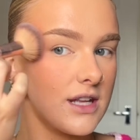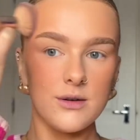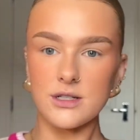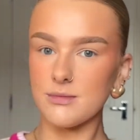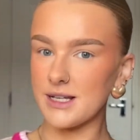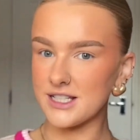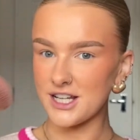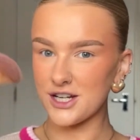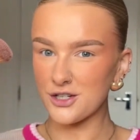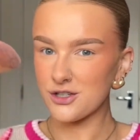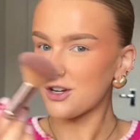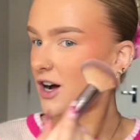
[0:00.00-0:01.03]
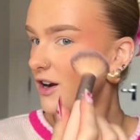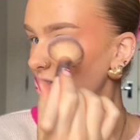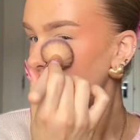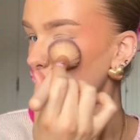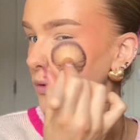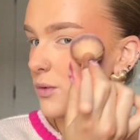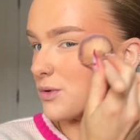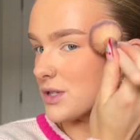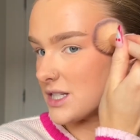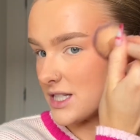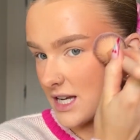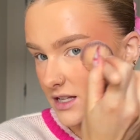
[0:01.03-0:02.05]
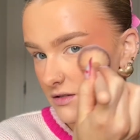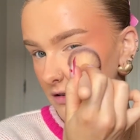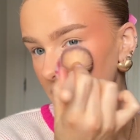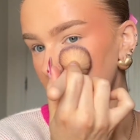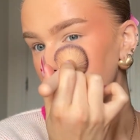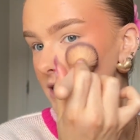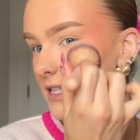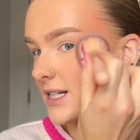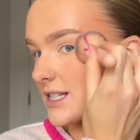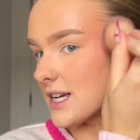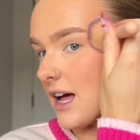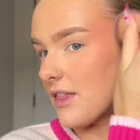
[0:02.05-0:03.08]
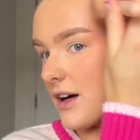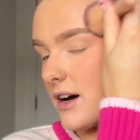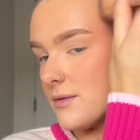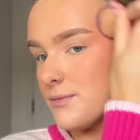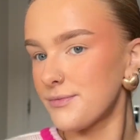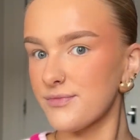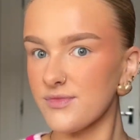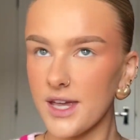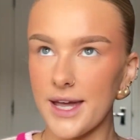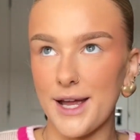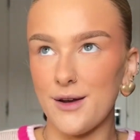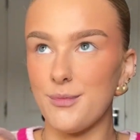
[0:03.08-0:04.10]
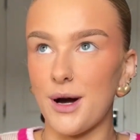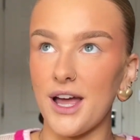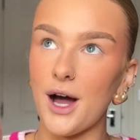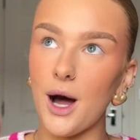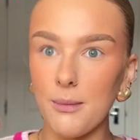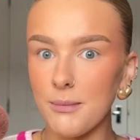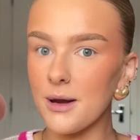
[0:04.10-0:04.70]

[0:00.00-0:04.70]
which means that it just kind of like all sits really nicely together, in my humble